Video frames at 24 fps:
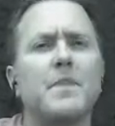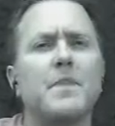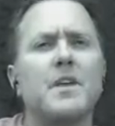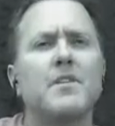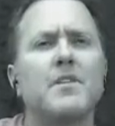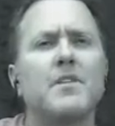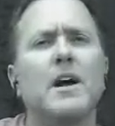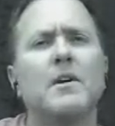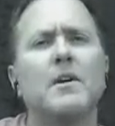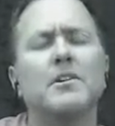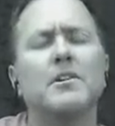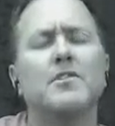
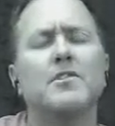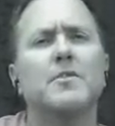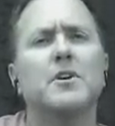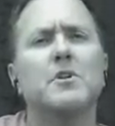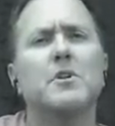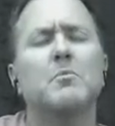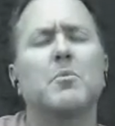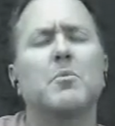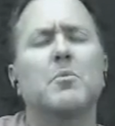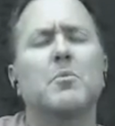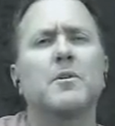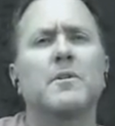Now, it's
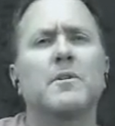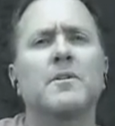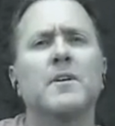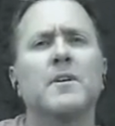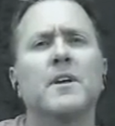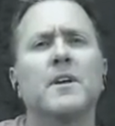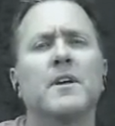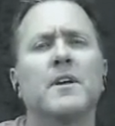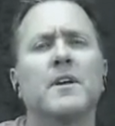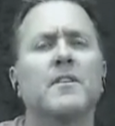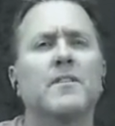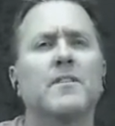very important
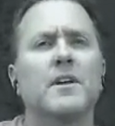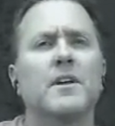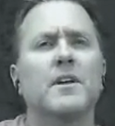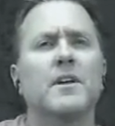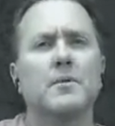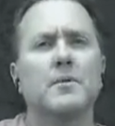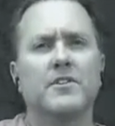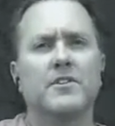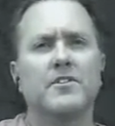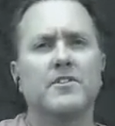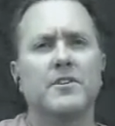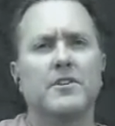that
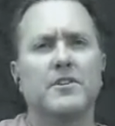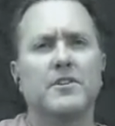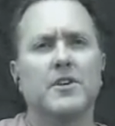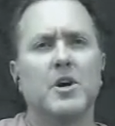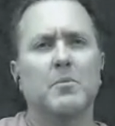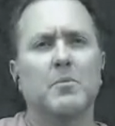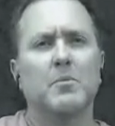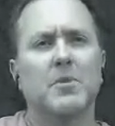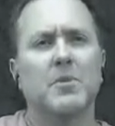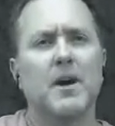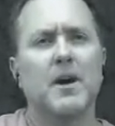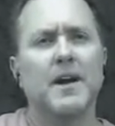we sit
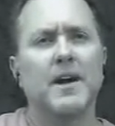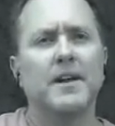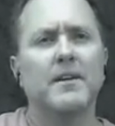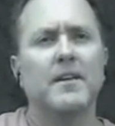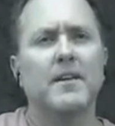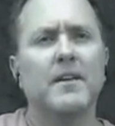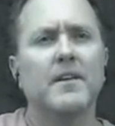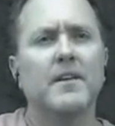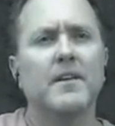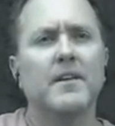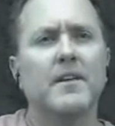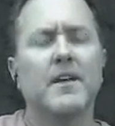
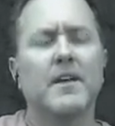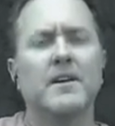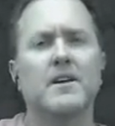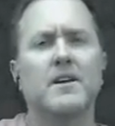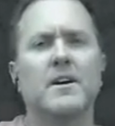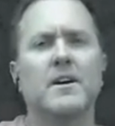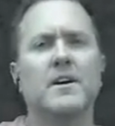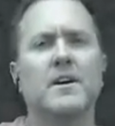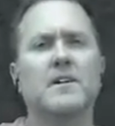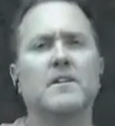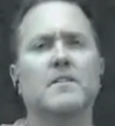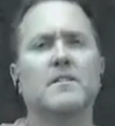upright and
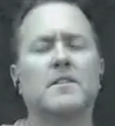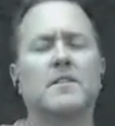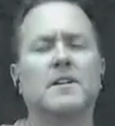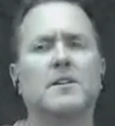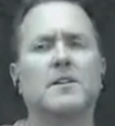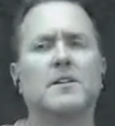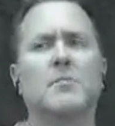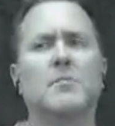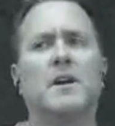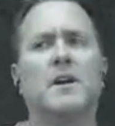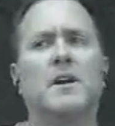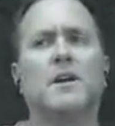not
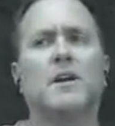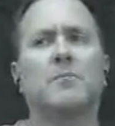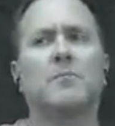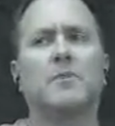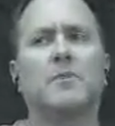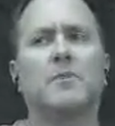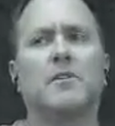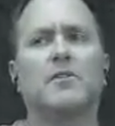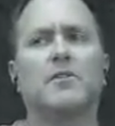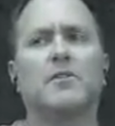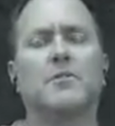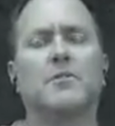lean back,
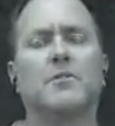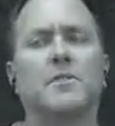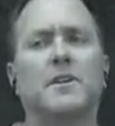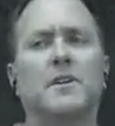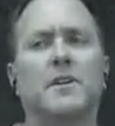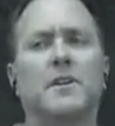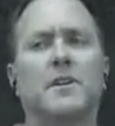because if we